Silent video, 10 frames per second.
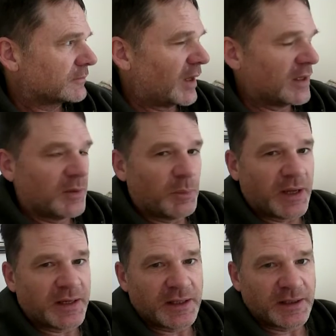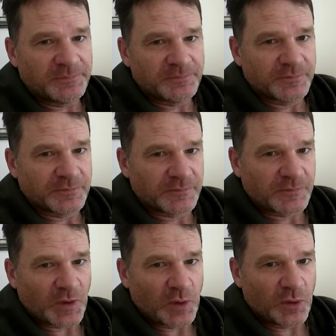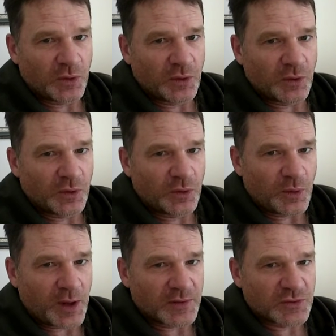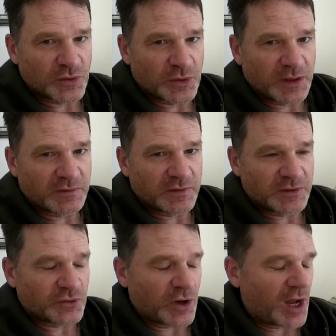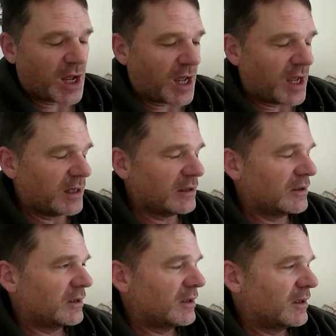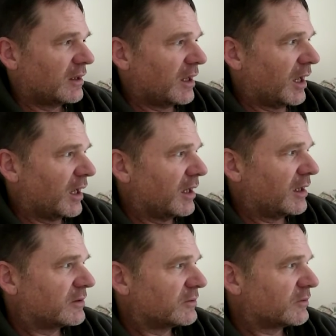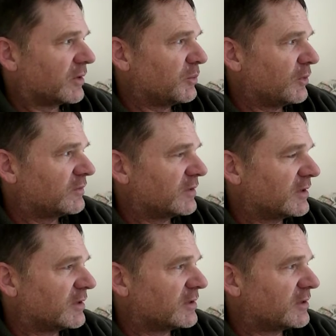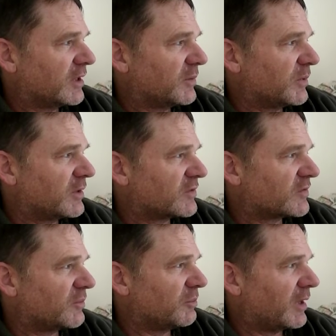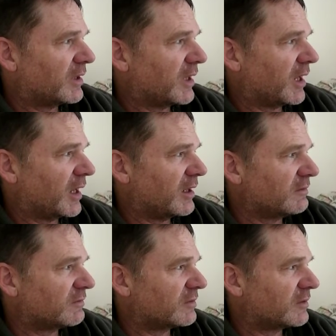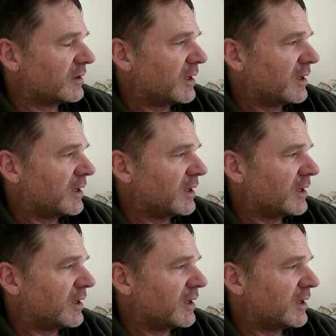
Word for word: anybody who wants to give a try at removing the demons from my life.